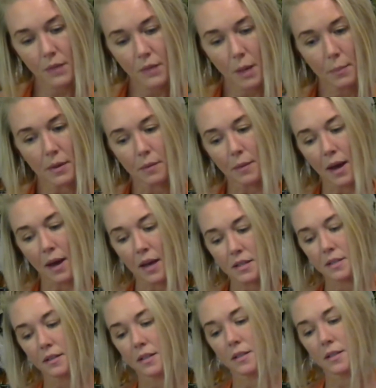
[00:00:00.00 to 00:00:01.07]
the
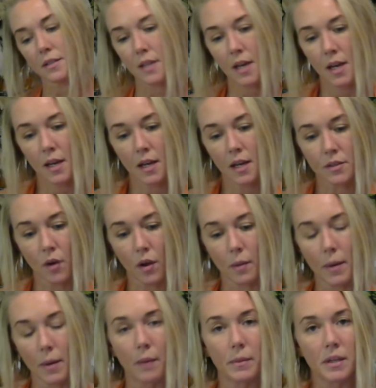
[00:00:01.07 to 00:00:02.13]
masculines, it's all
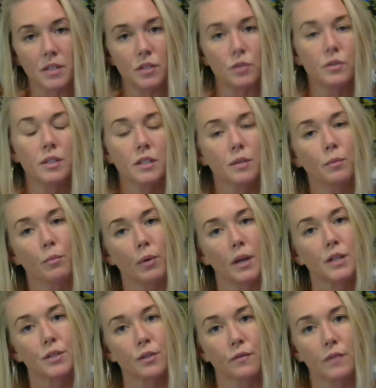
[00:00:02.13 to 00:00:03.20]
about, because you need to
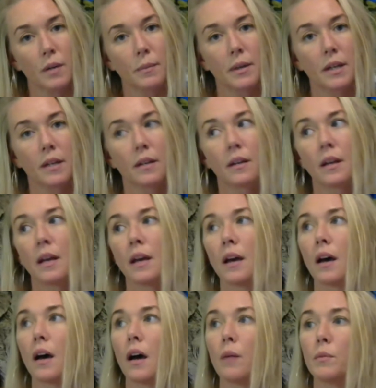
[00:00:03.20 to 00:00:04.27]
embrace your feminine.
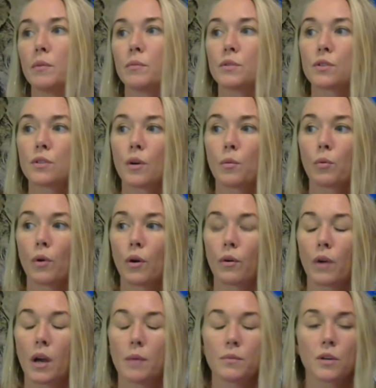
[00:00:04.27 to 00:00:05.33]
We've been so
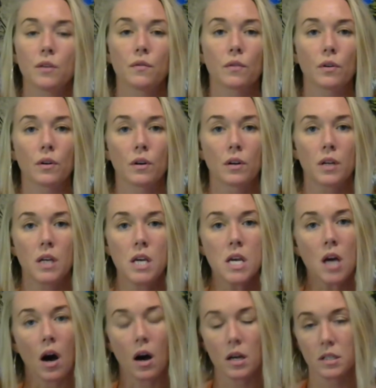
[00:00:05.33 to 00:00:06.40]
programmed over
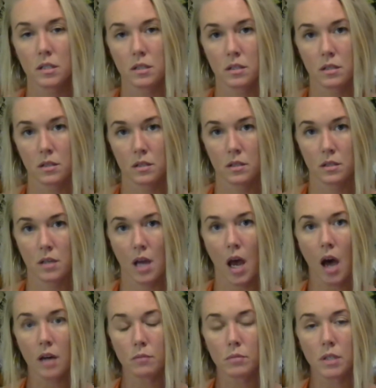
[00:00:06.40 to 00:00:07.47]
eons
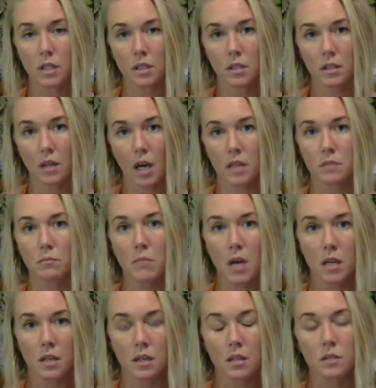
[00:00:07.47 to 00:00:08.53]
how to be as
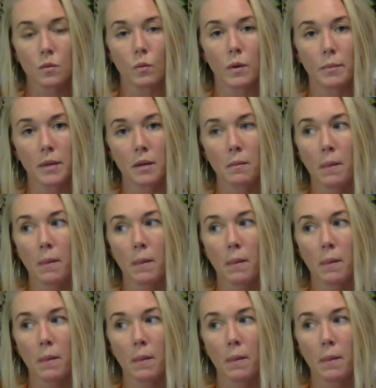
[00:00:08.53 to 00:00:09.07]
men and as women.